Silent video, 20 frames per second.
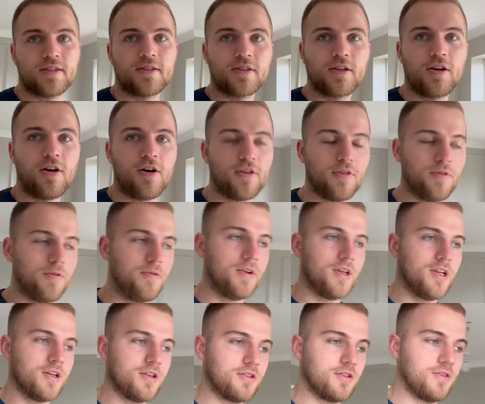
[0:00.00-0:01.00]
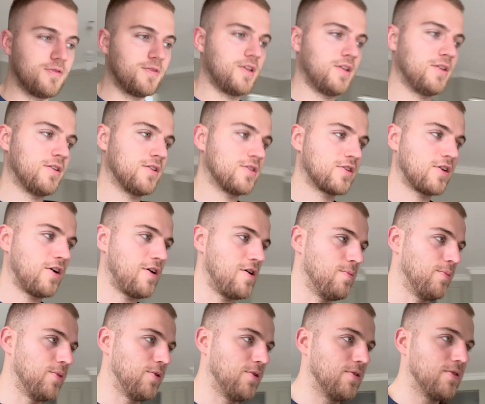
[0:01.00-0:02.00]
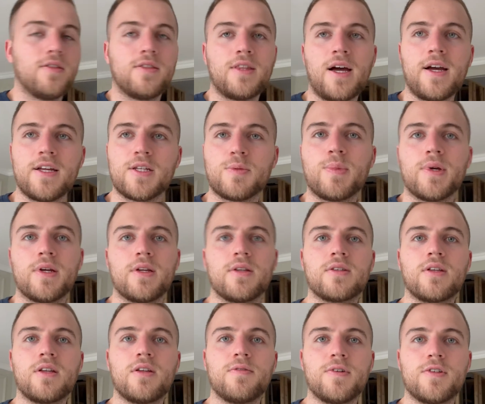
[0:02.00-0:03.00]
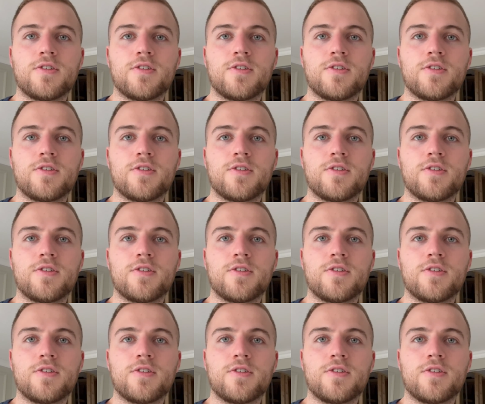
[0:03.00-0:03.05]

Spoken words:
kind of finished other than the skirting board. That is being delivered